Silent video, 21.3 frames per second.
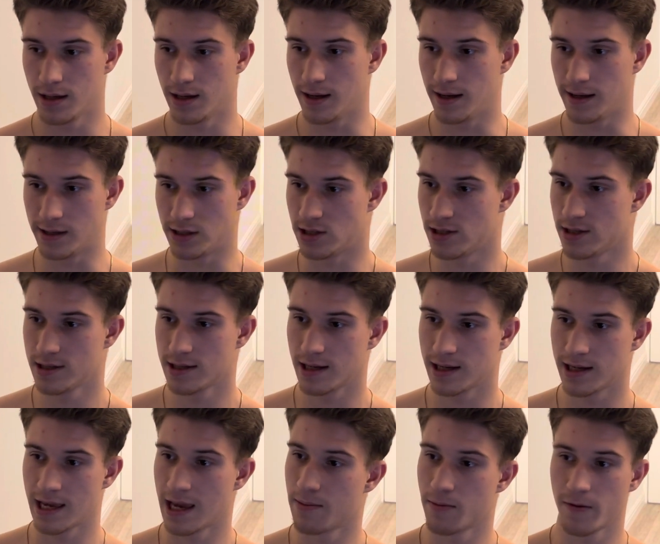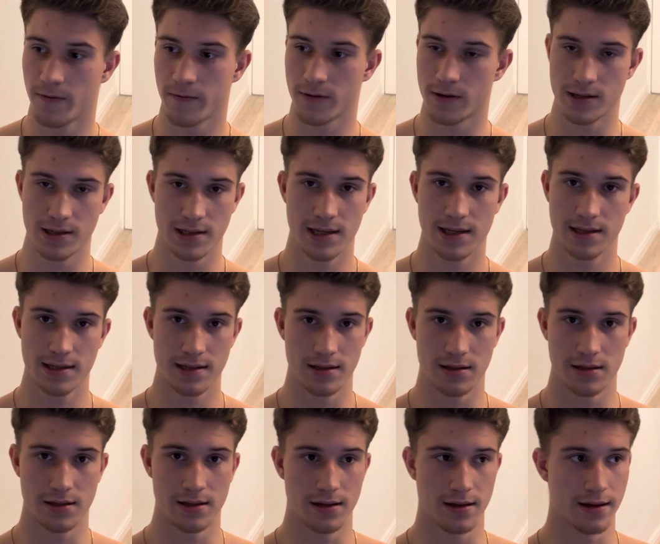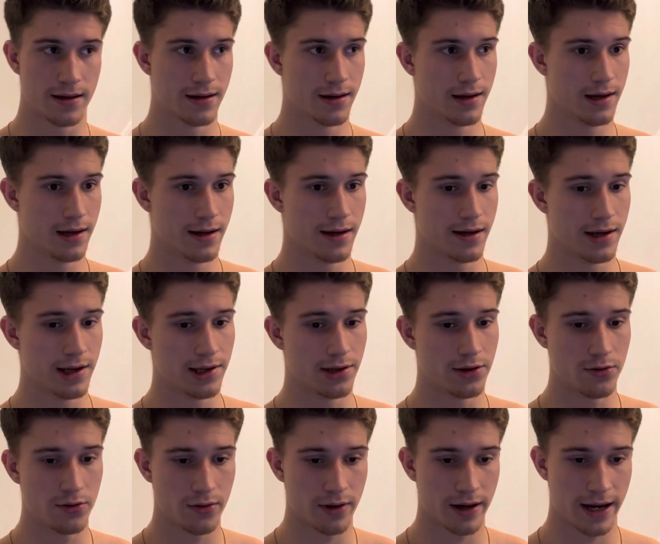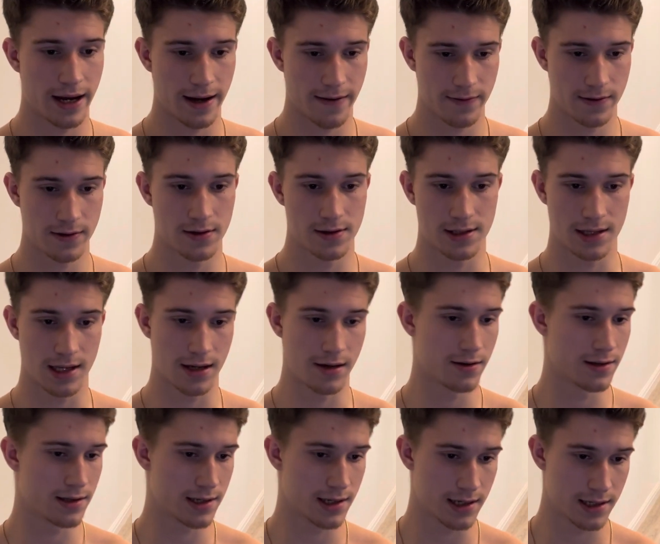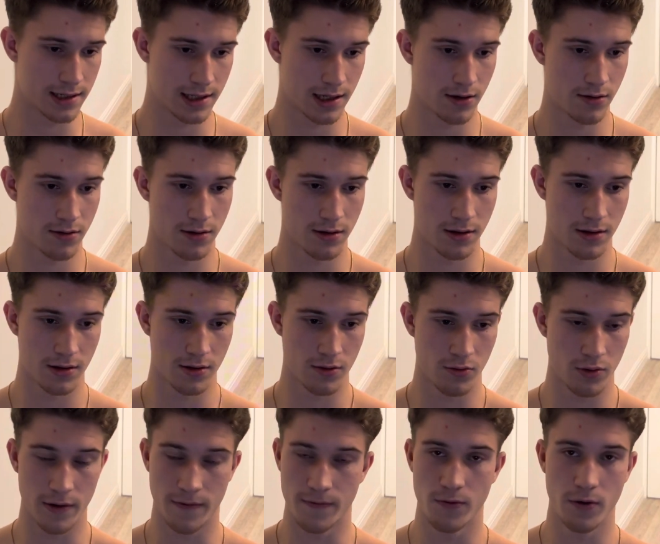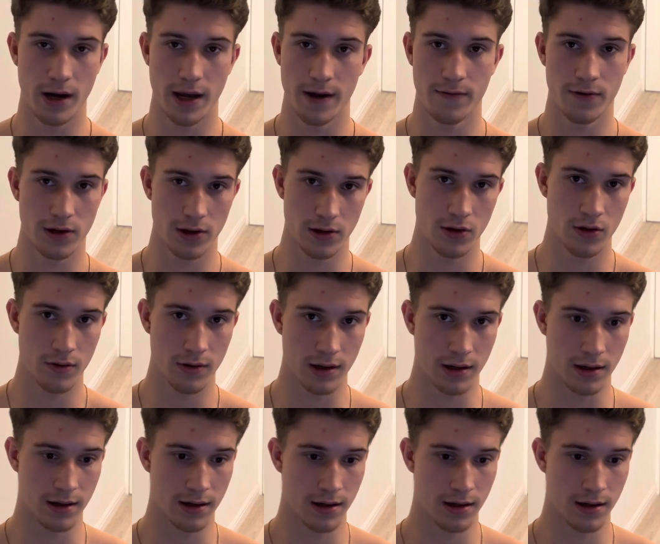it's just a game of consistency. You have to stay consistent with whatever you're doing.